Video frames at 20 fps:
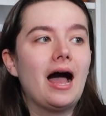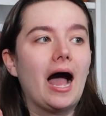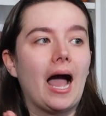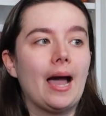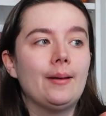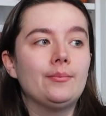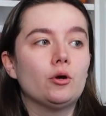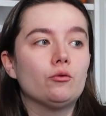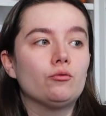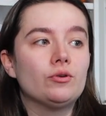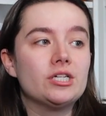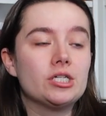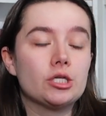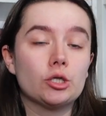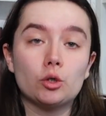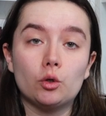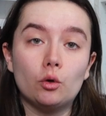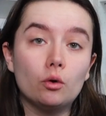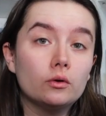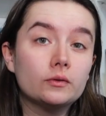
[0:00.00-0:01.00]
I'm not reading
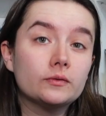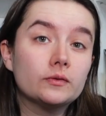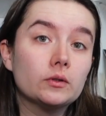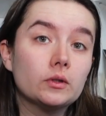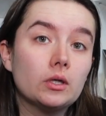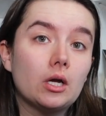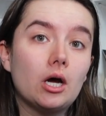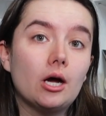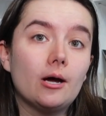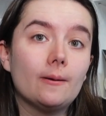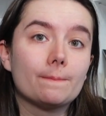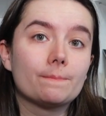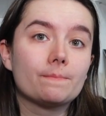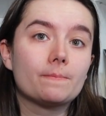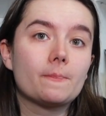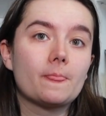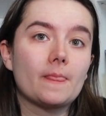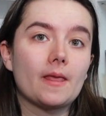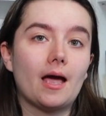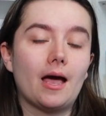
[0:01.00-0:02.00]
an awful lot.
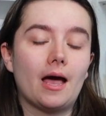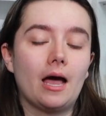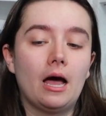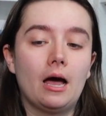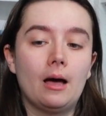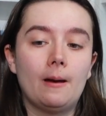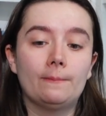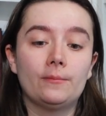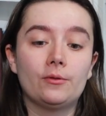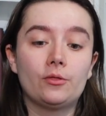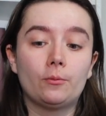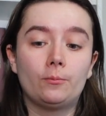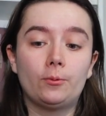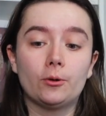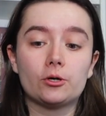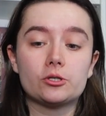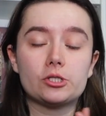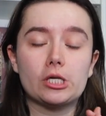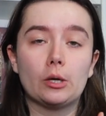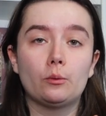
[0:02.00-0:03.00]
Um, the
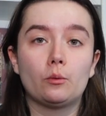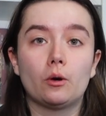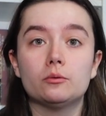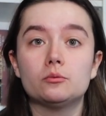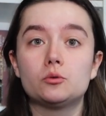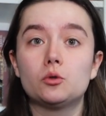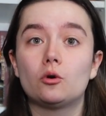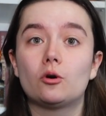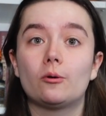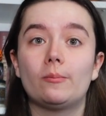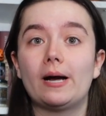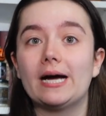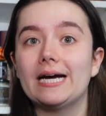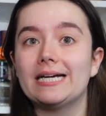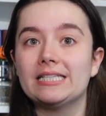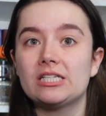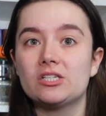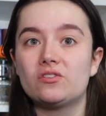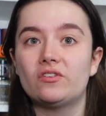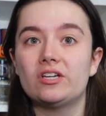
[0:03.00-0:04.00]
books I won't talk about
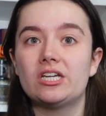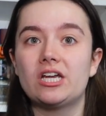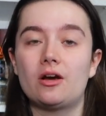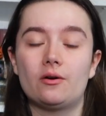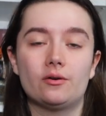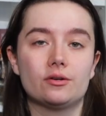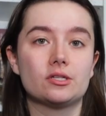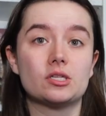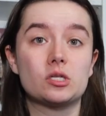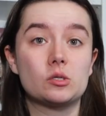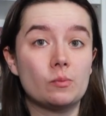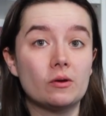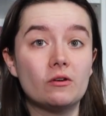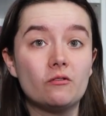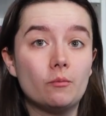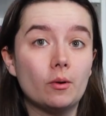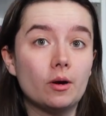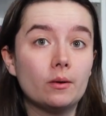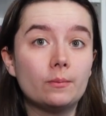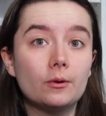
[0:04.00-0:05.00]
in this video are the
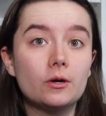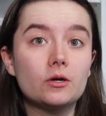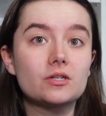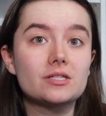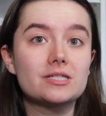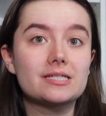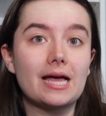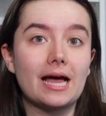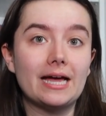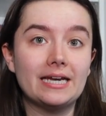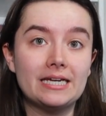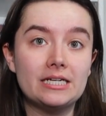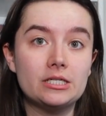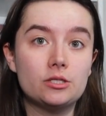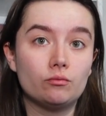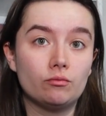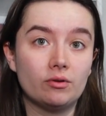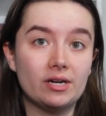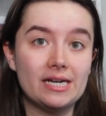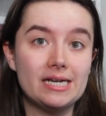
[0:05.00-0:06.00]
SPFBO books that I need
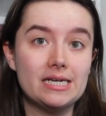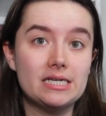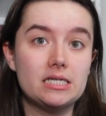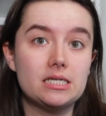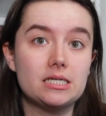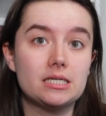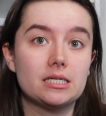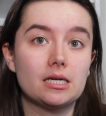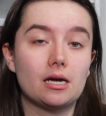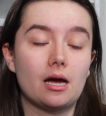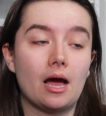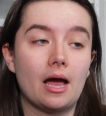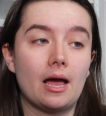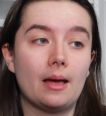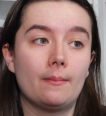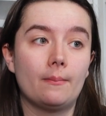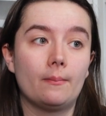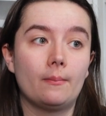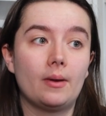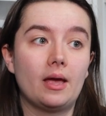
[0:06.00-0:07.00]
to read.
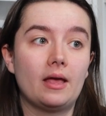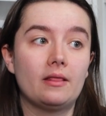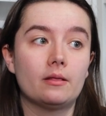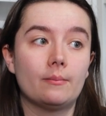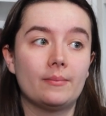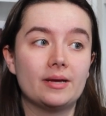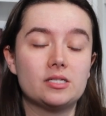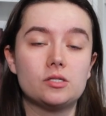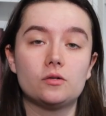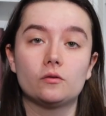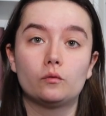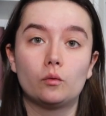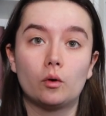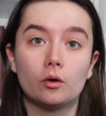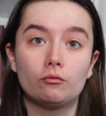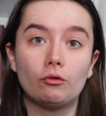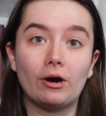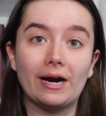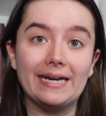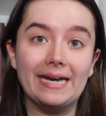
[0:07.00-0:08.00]
I'm in the midst of
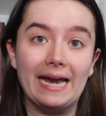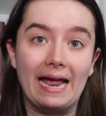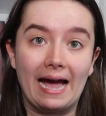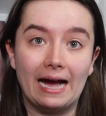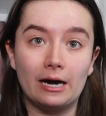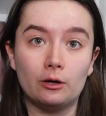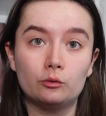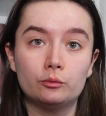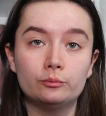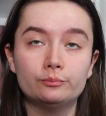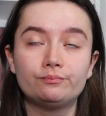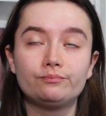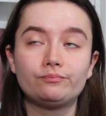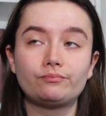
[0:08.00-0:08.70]
one right now